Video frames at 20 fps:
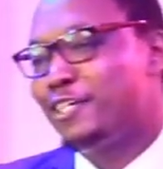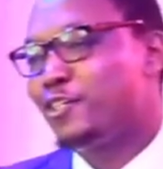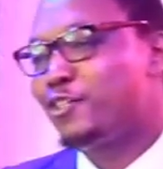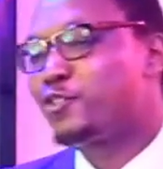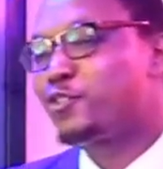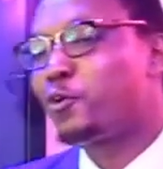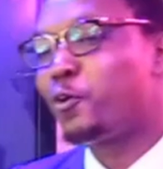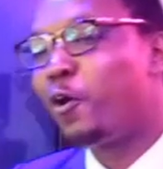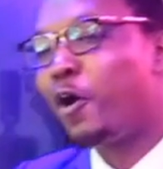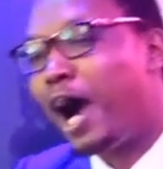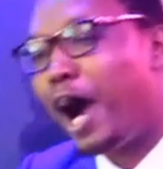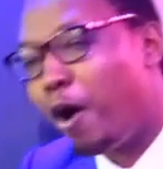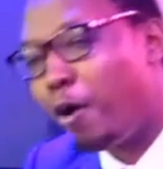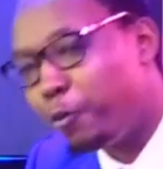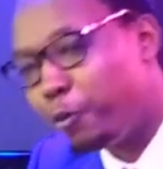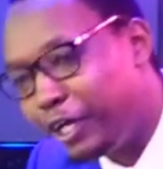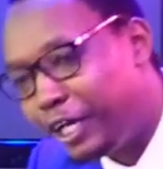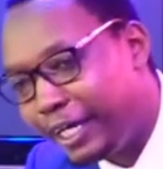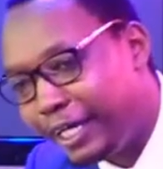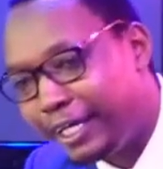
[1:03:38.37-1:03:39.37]
so
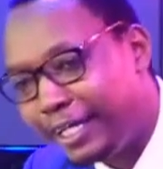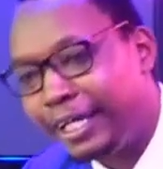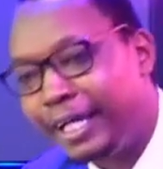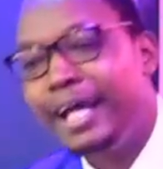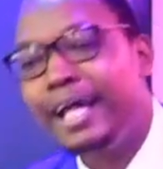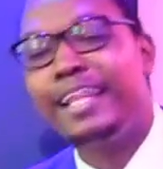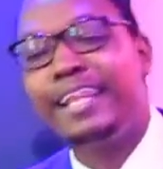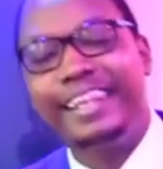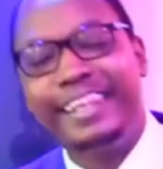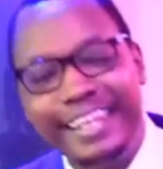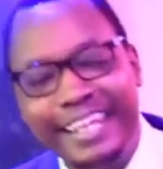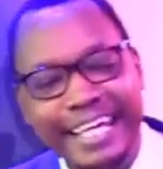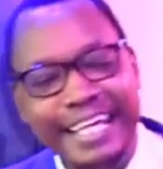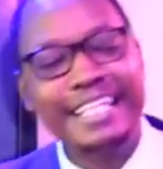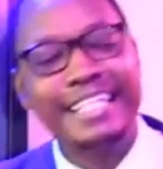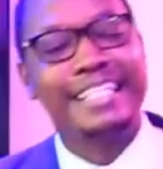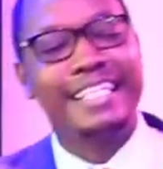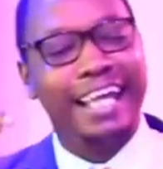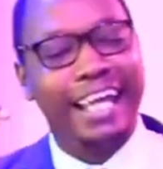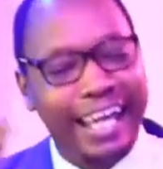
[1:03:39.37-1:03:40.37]
are we.
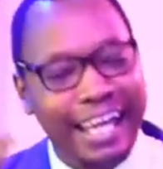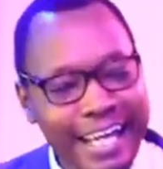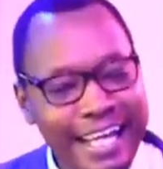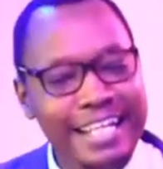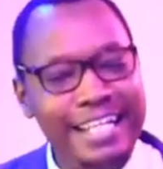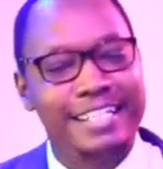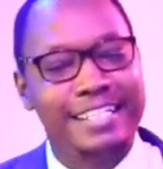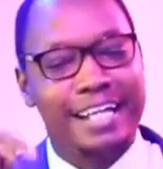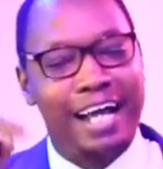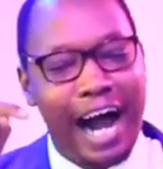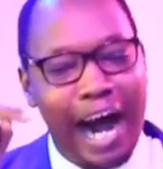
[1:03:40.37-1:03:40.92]
This is